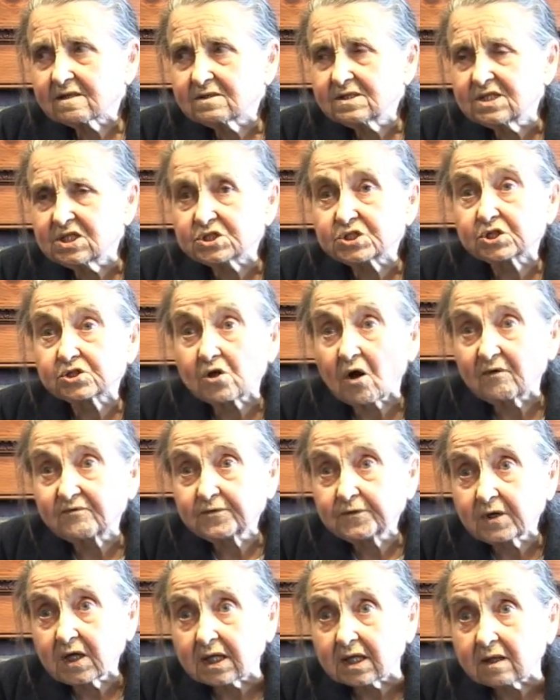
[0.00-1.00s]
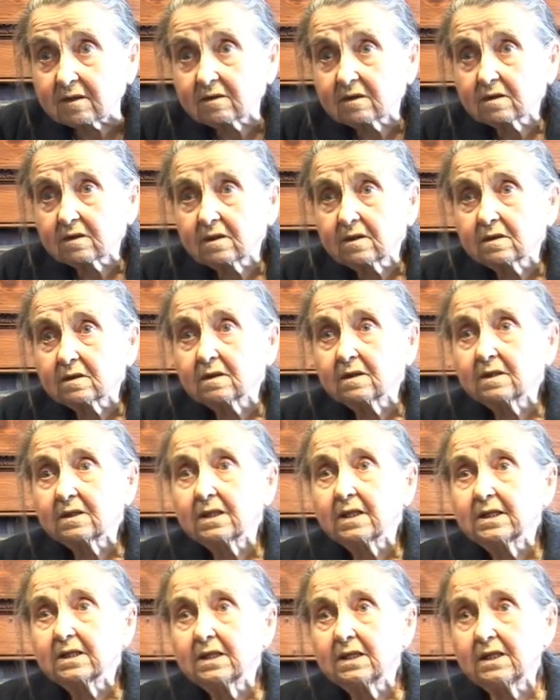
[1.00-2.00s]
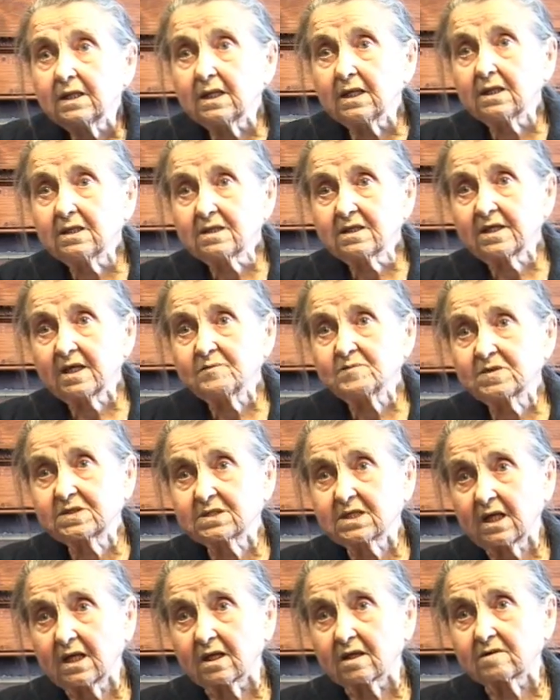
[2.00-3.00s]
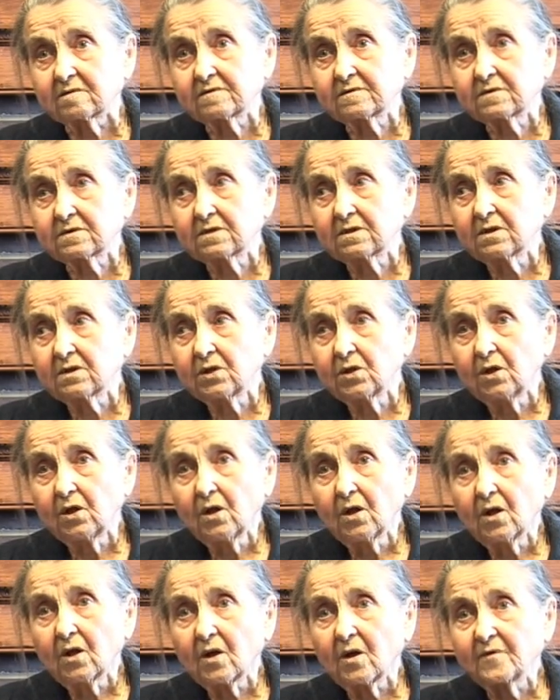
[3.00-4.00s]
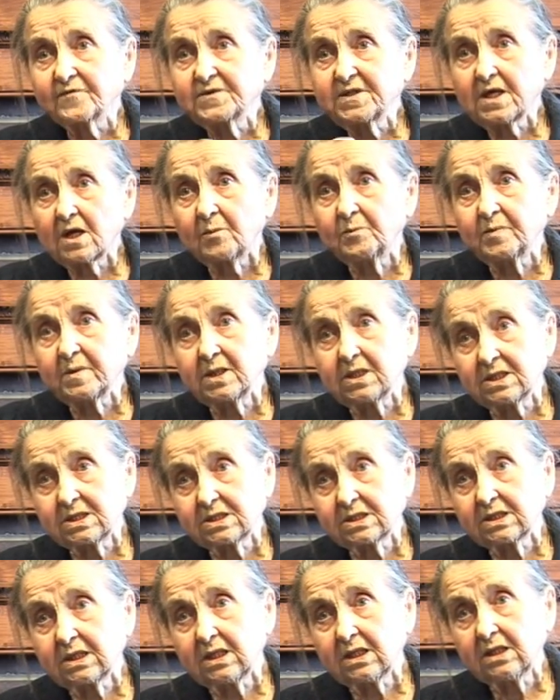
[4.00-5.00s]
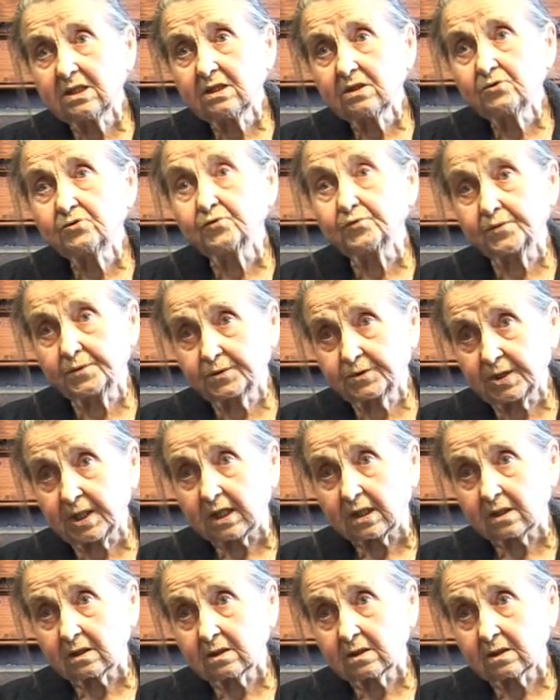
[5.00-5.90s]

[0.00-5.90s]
discovery in themselves of the ability to think.